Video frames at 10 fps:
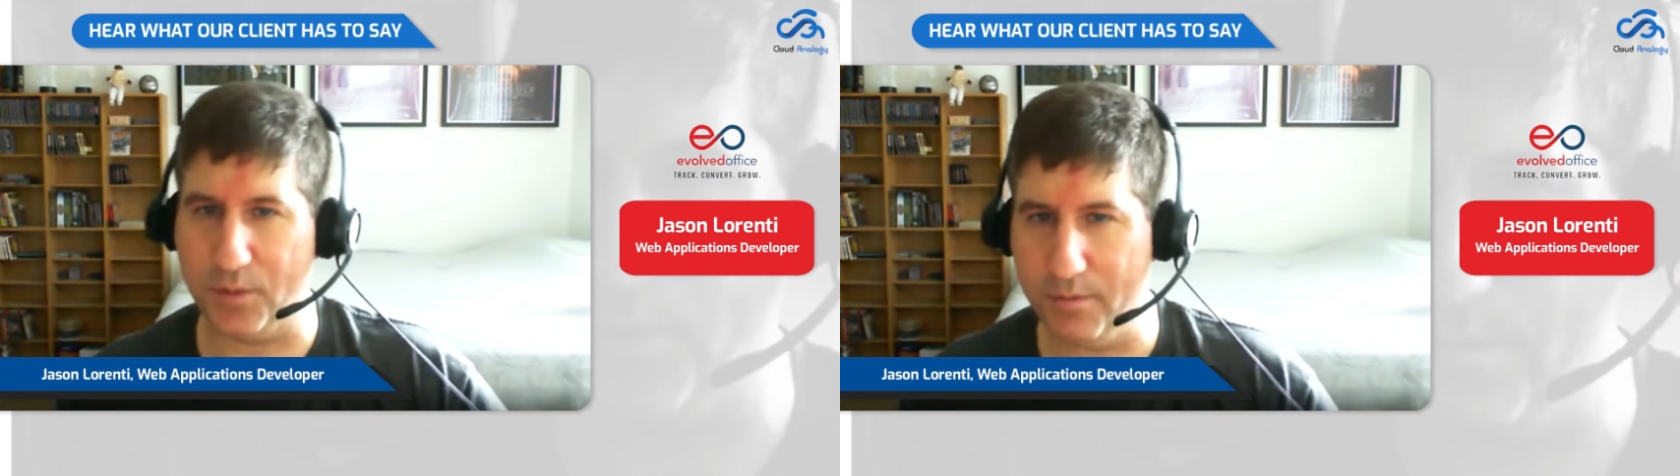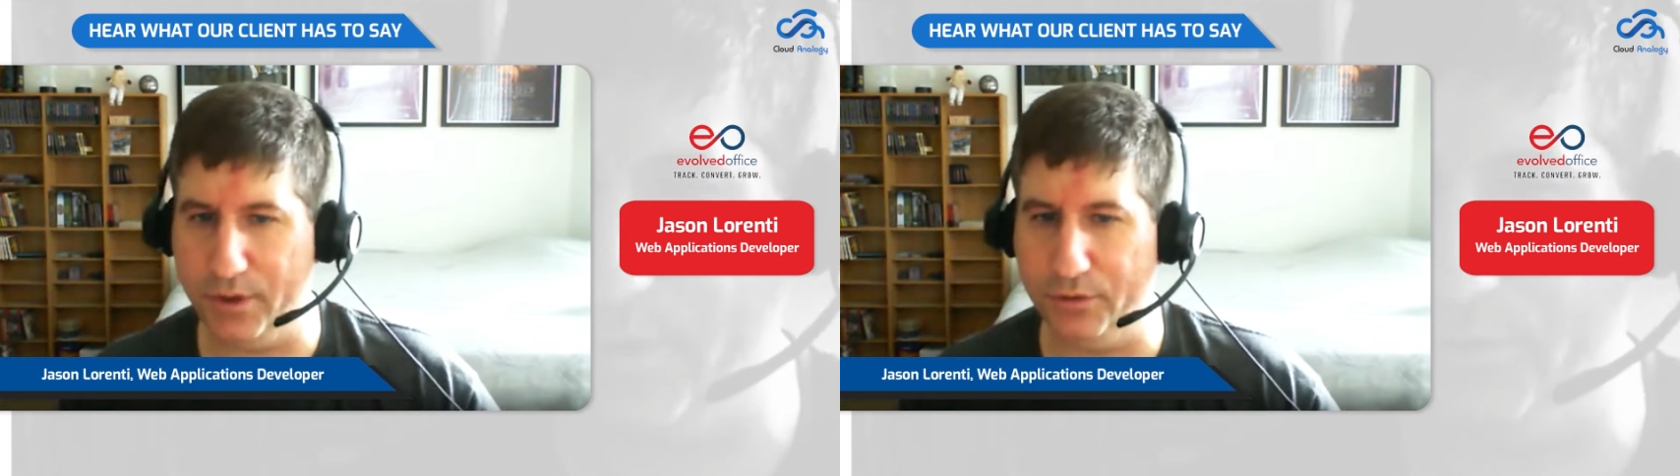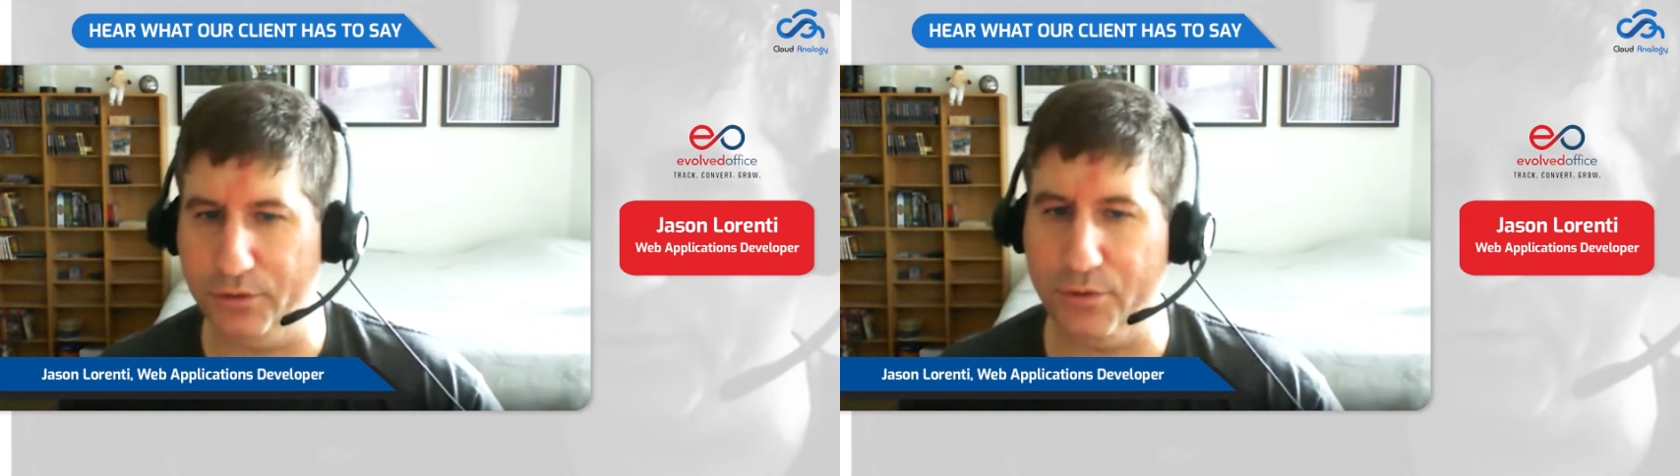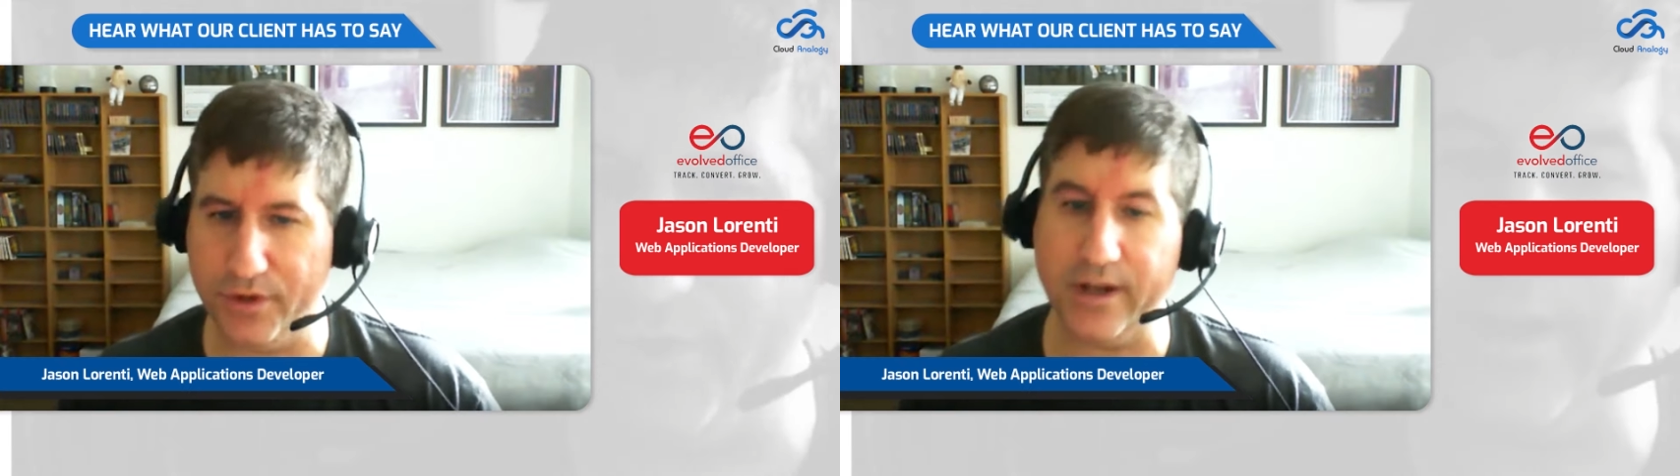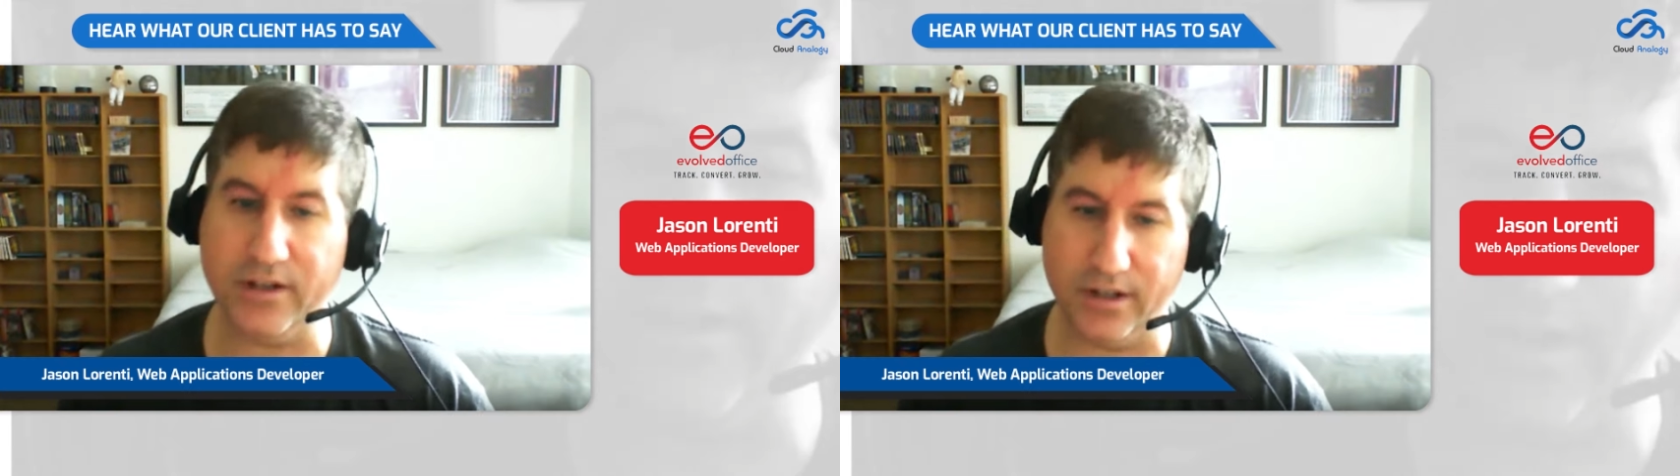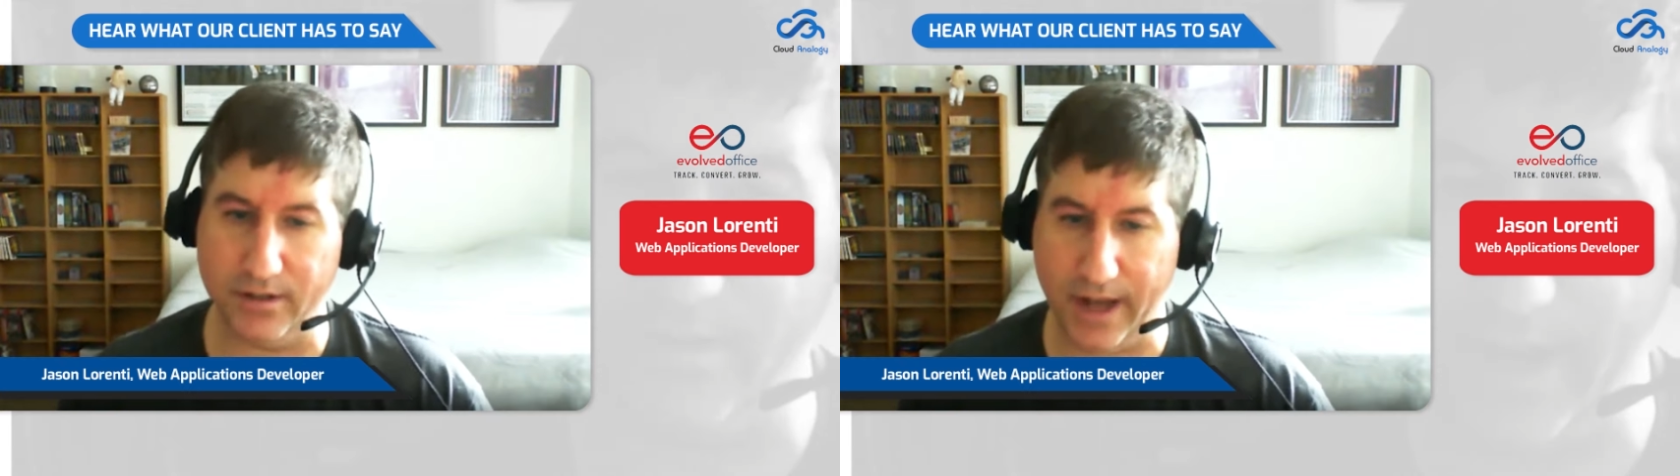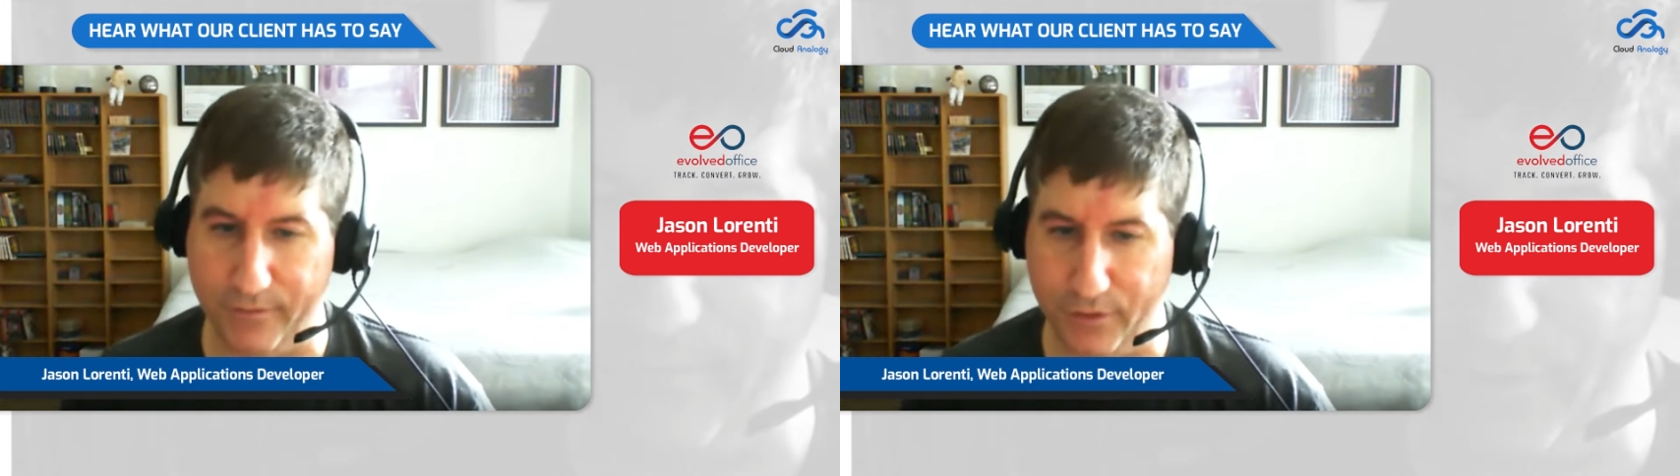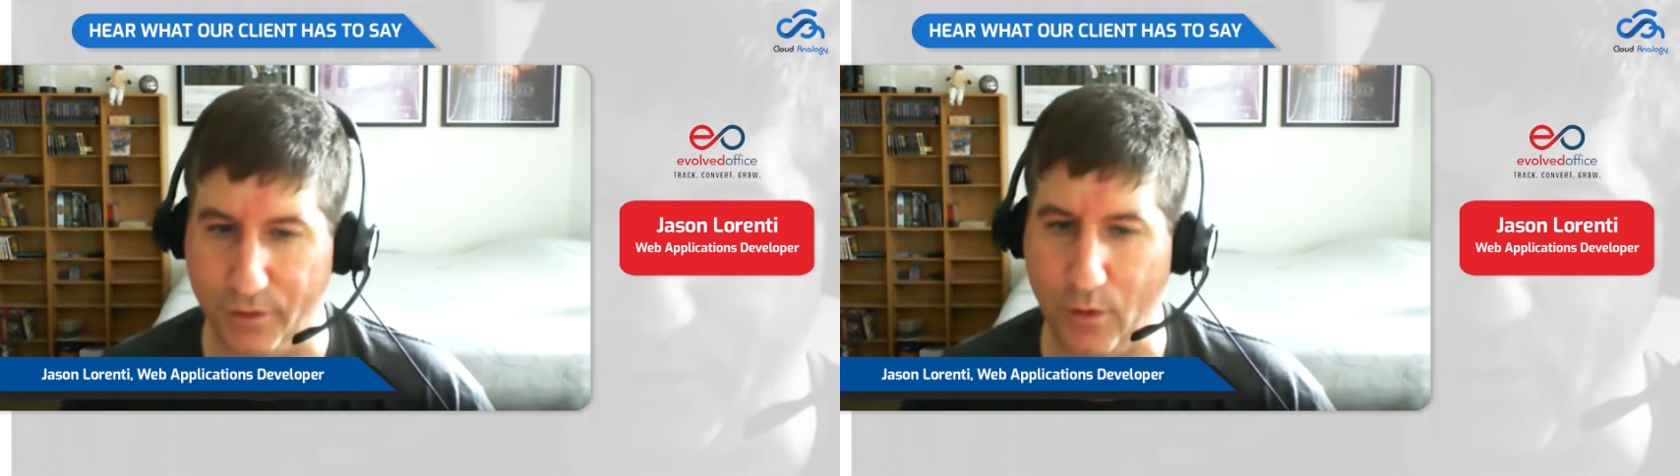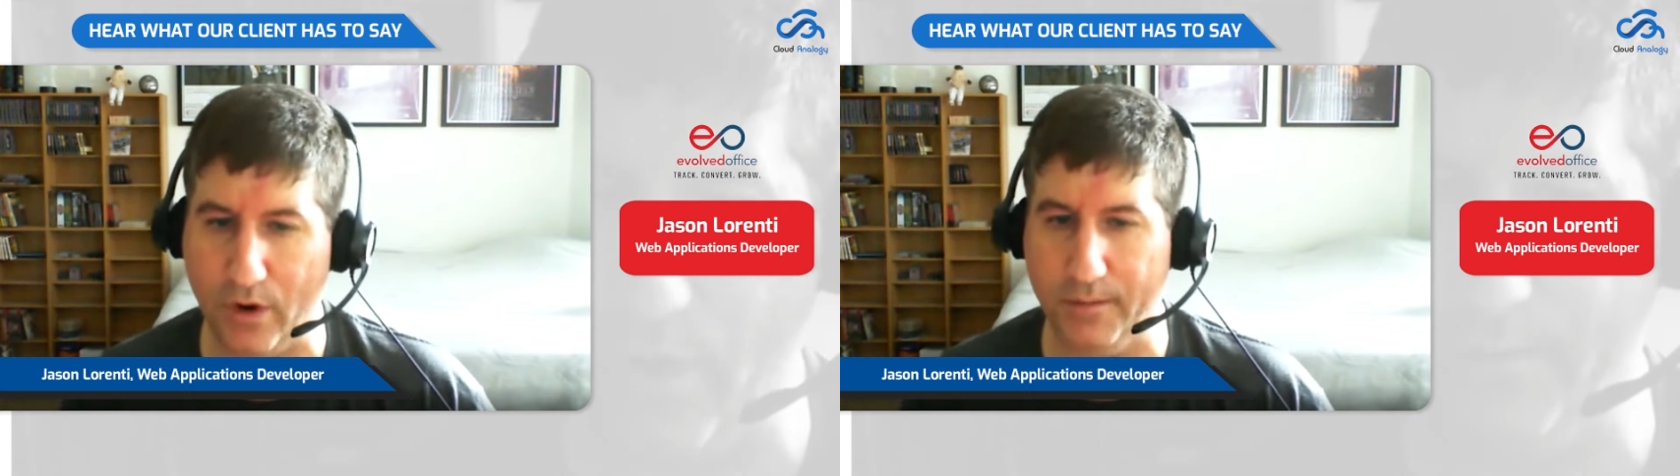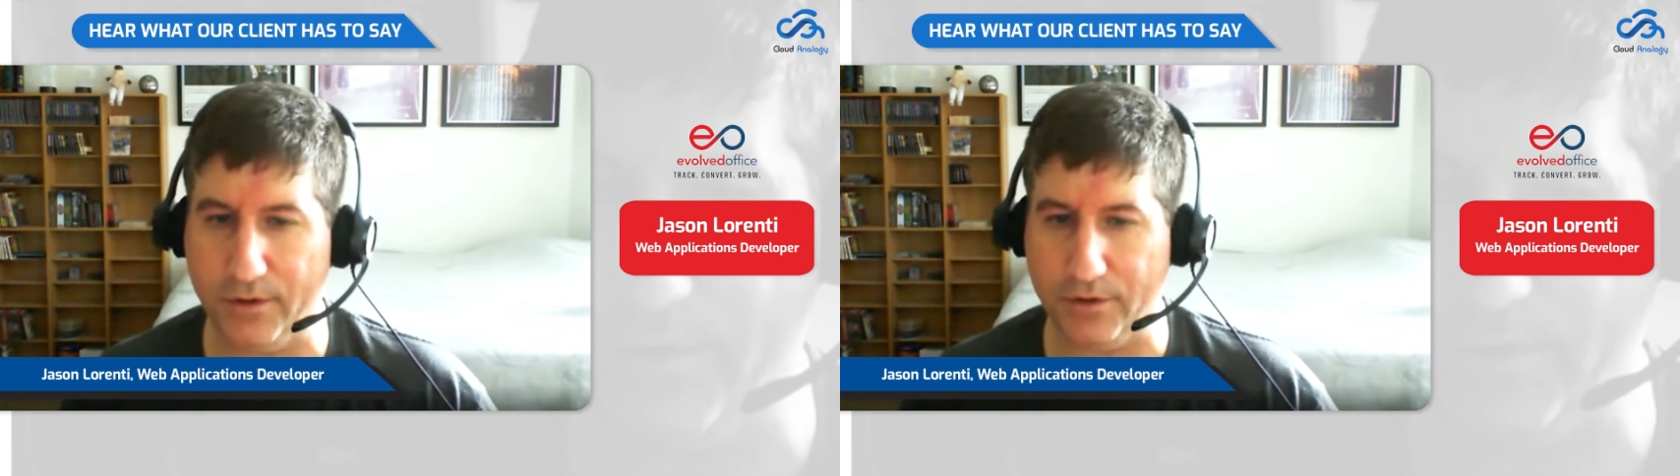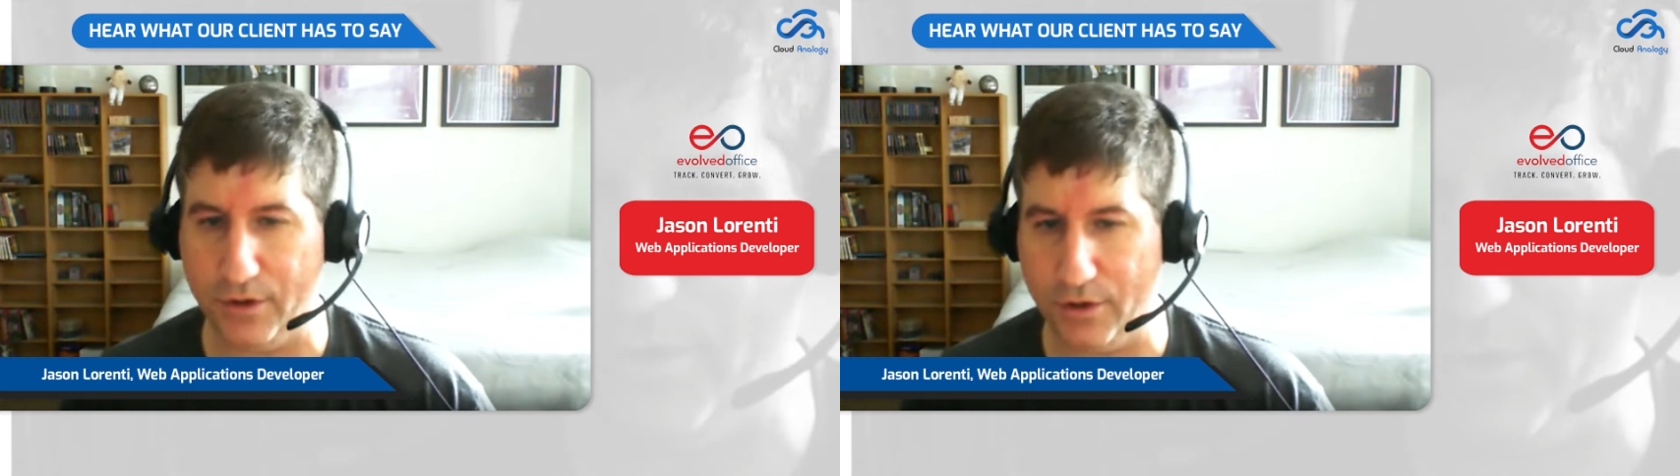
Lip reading: we build new things and have new requirements.